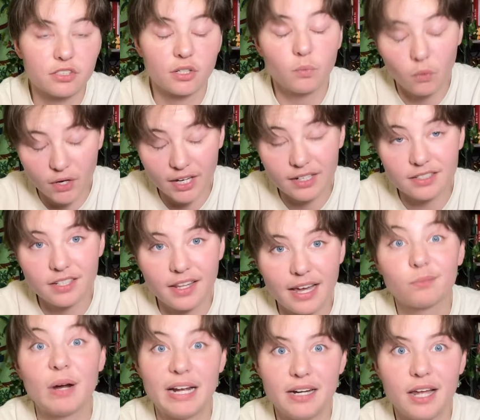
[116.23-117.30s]
And we'll get into that
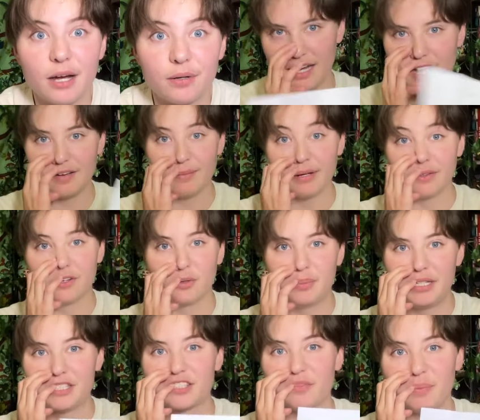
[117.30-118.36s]
right now. I have my little
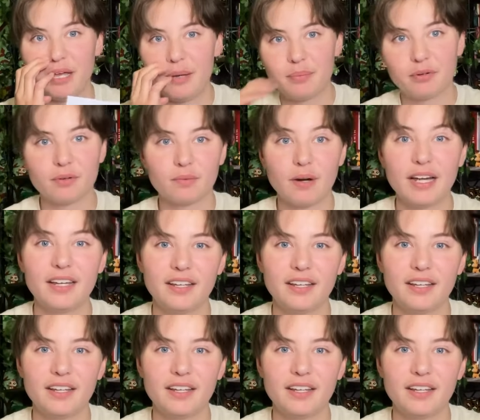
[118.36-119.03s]
piece of paper right